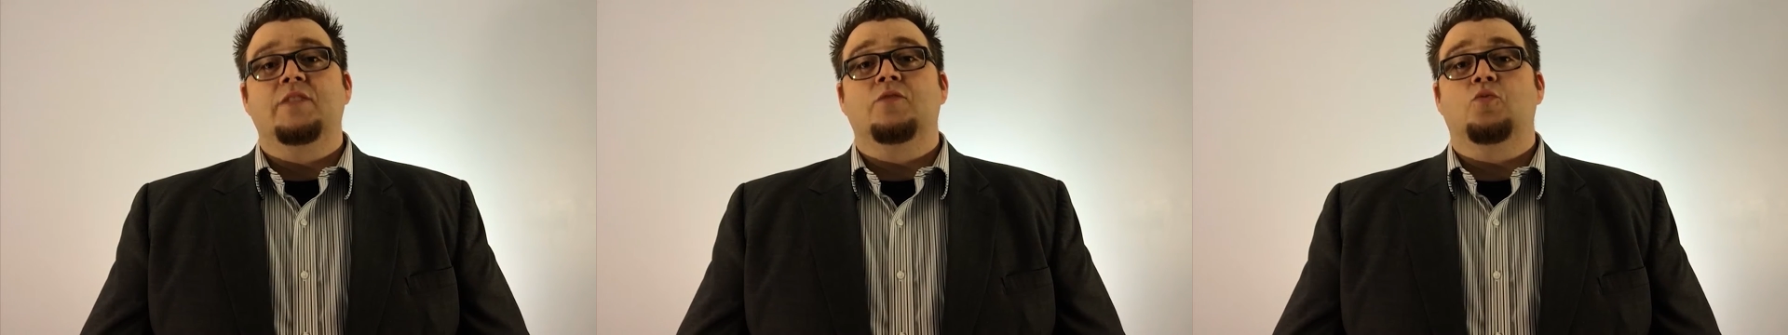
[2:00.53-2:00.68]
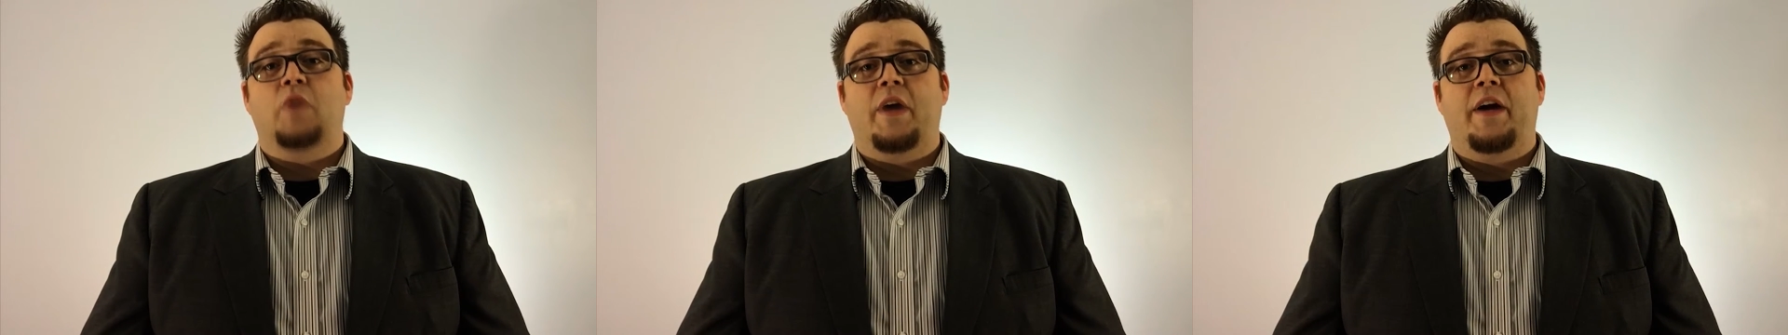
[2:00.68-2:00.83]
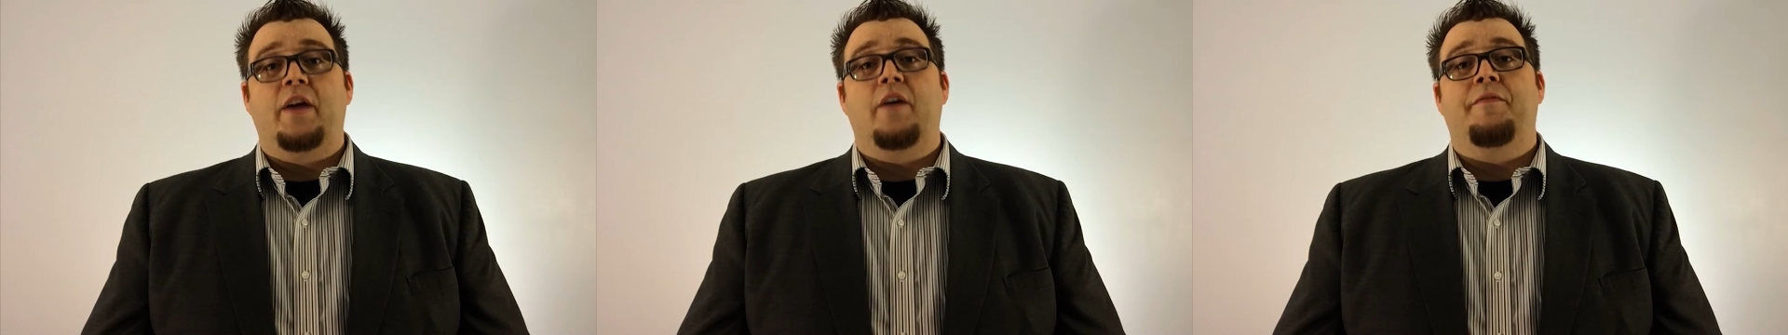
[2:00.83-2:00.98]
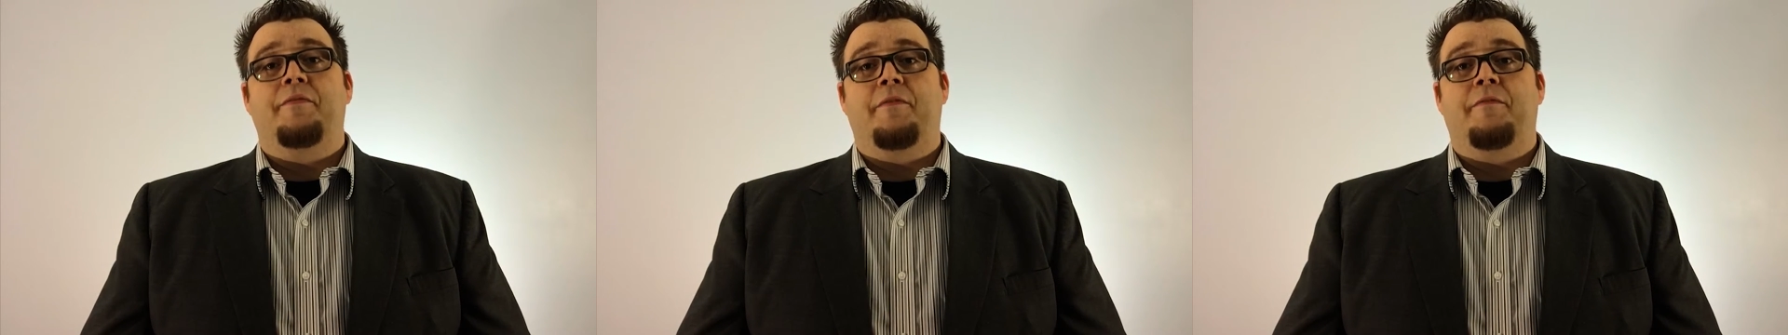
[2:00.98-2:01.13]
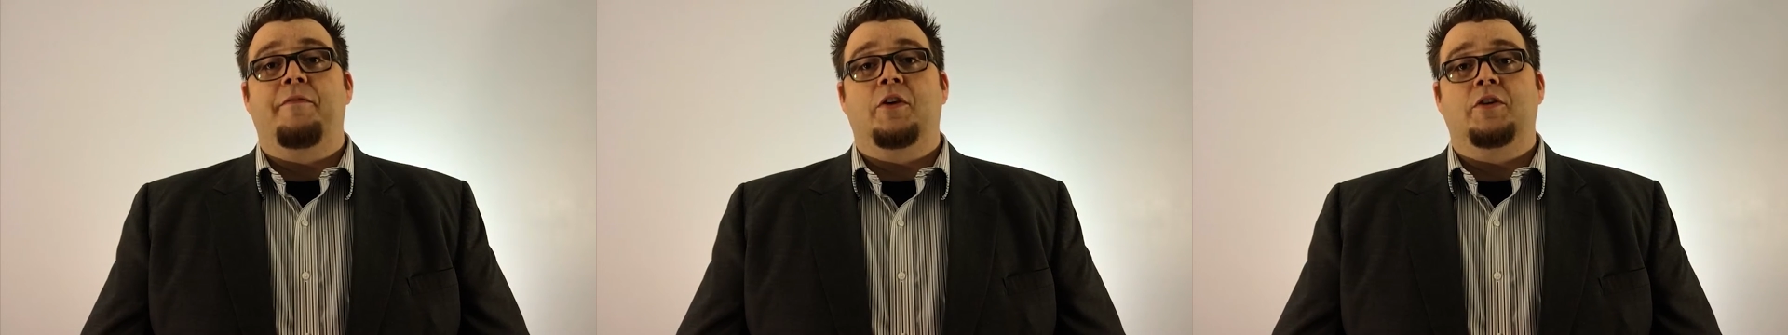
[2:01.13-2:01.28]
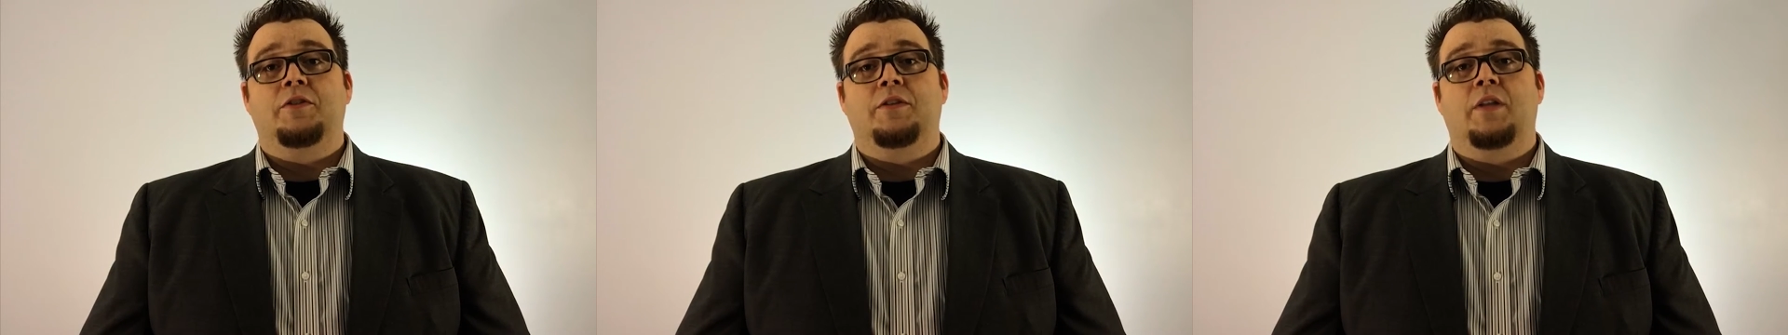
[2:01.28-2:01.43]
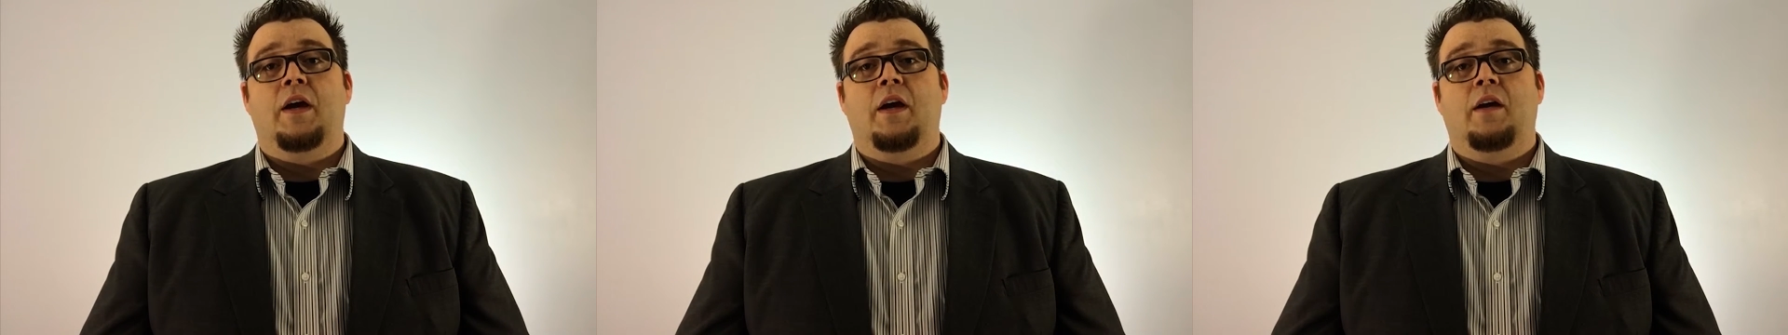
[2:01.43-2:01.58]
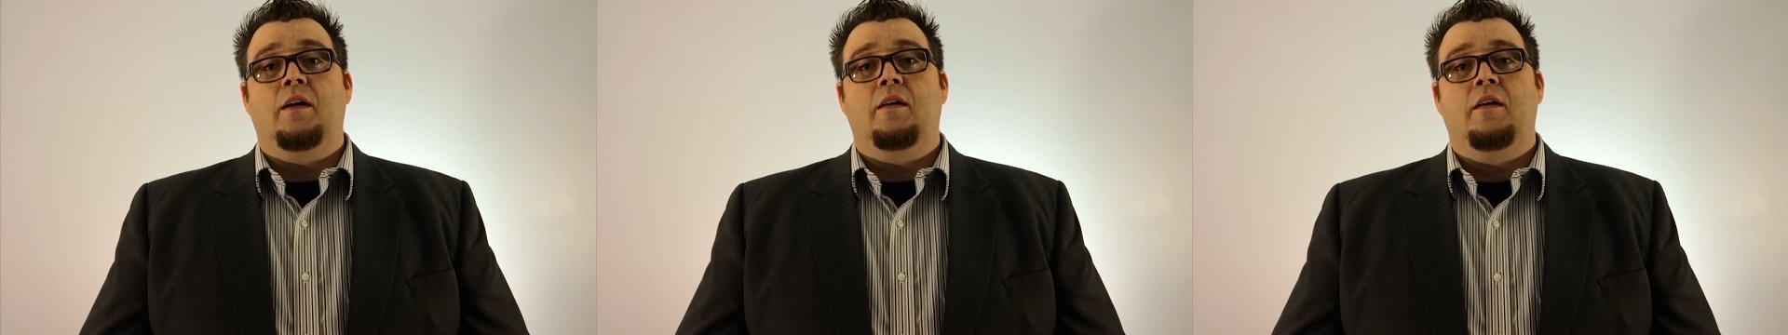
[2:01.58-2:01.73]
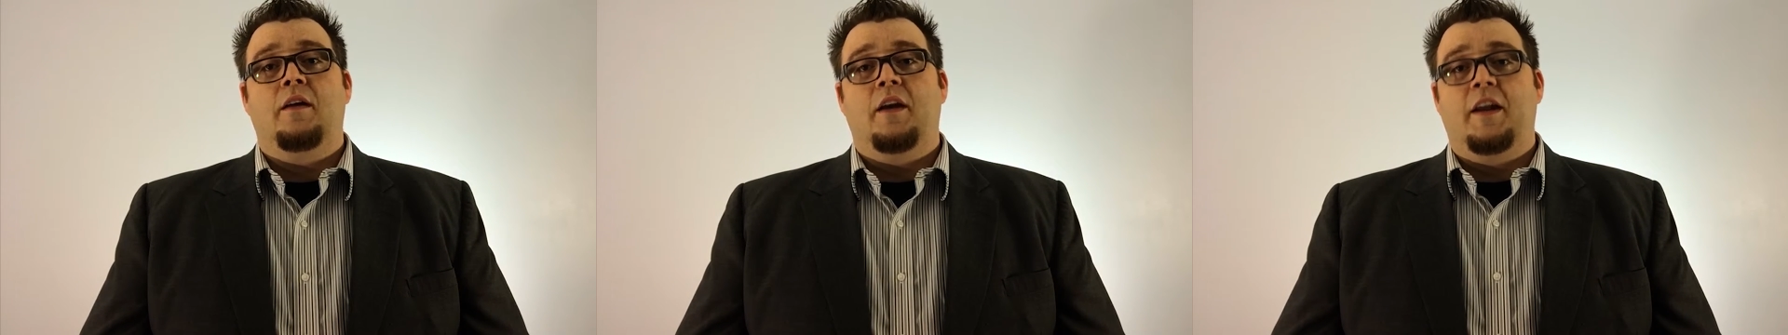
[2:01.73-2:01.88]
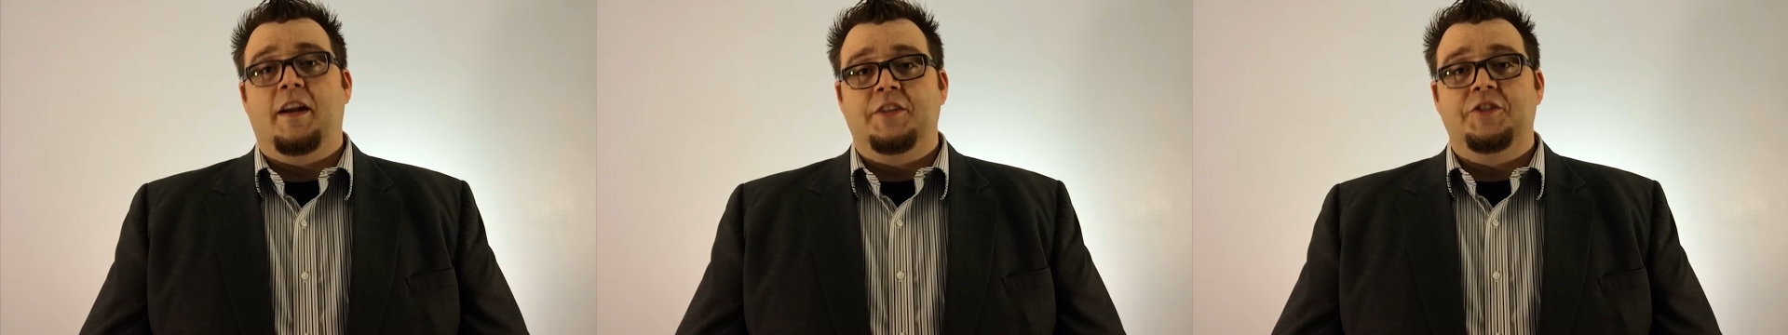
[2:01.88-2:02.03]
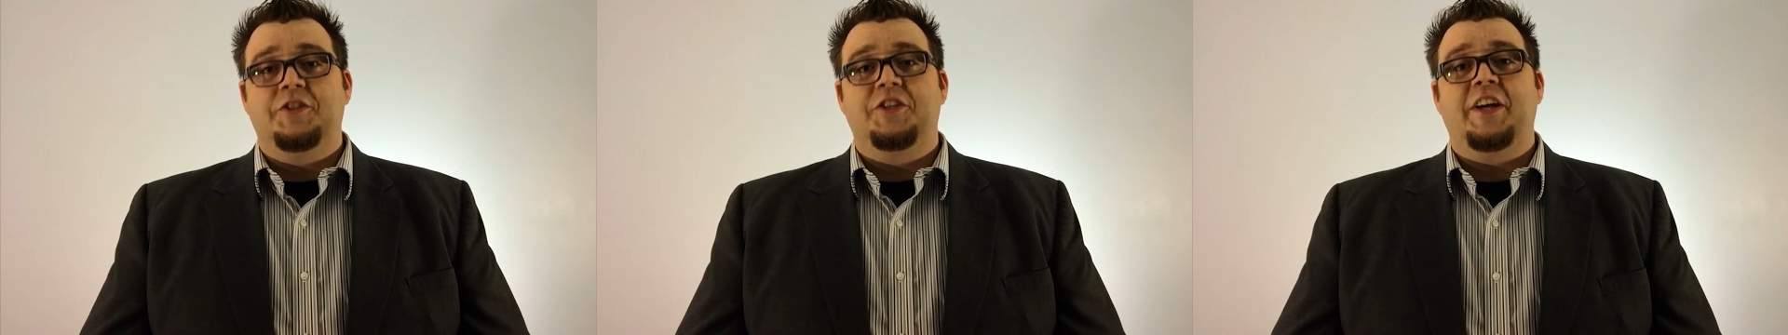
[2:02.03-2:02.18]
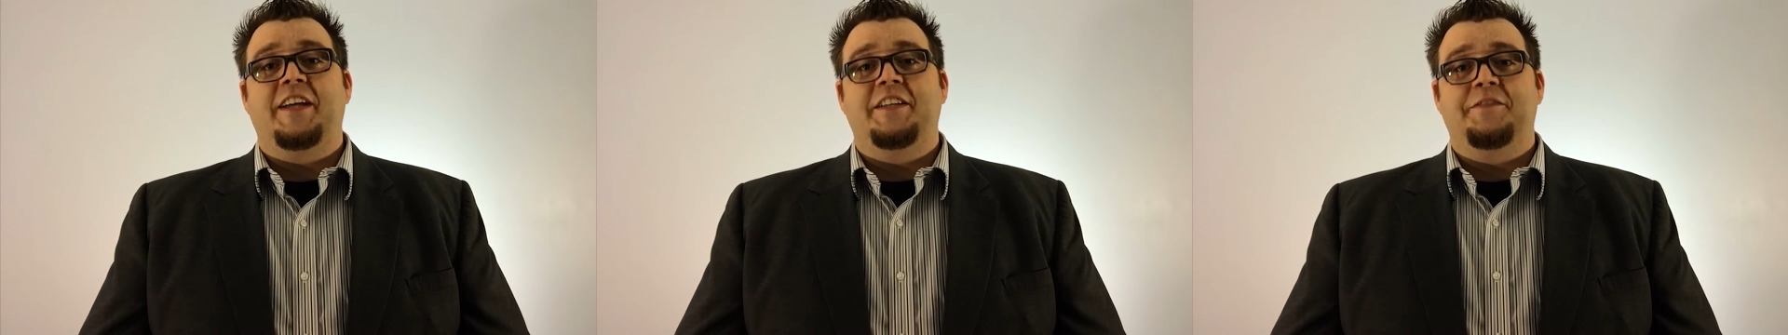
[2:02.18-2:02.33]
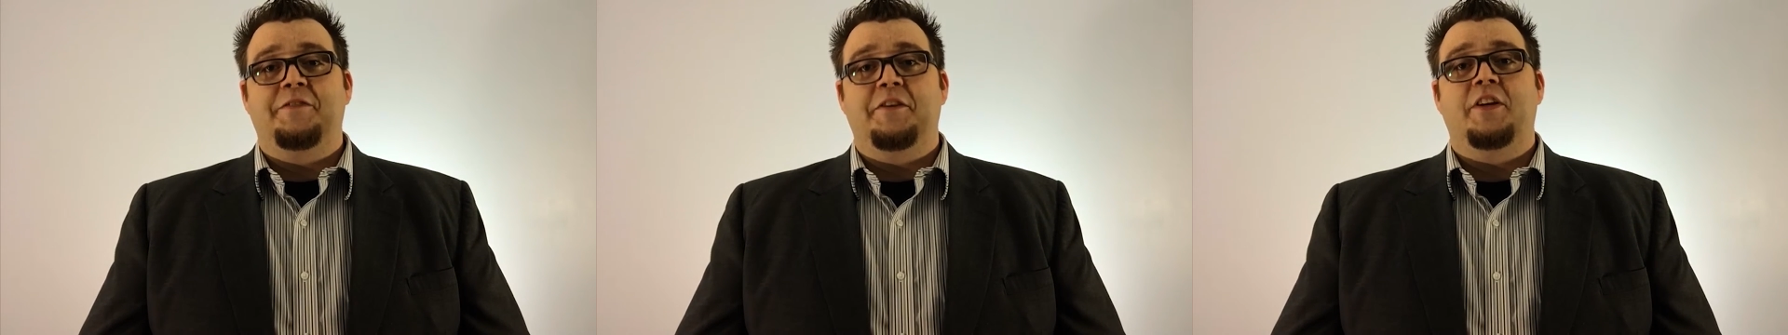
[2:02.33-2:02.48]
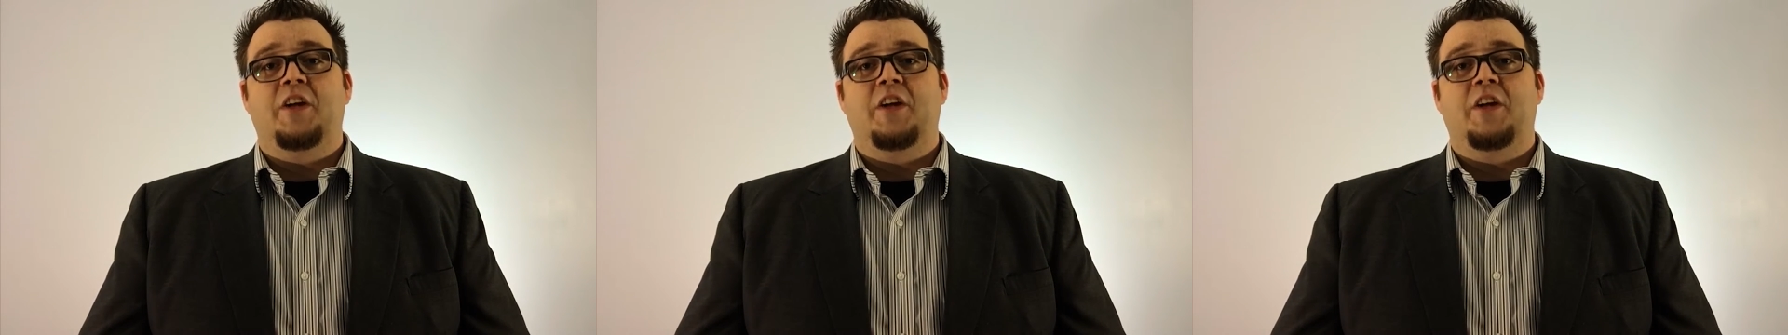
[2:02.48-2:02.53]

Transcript: right off the first line in exchange for your